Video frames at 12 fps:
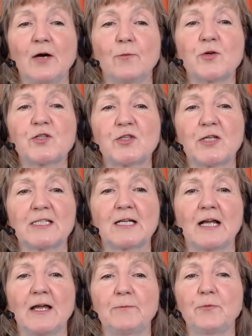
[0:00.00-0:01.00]
was that
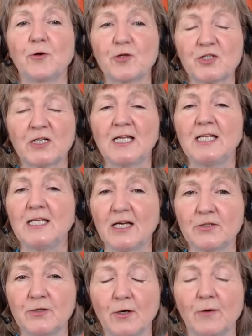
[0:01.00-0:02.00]
a person he
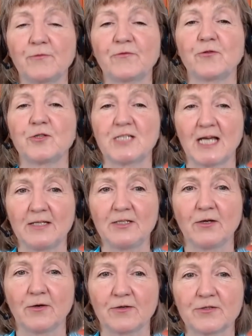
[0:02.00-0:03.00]
had known for 10
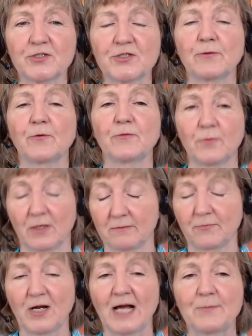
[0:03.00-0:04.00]
years or
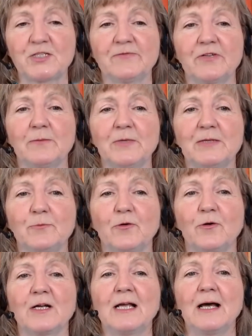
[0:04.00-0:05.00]
perhaps even a bit
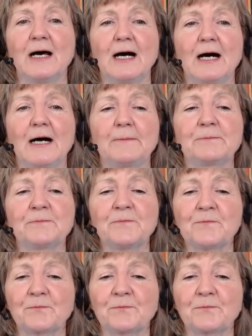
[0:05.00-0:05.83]
more, um,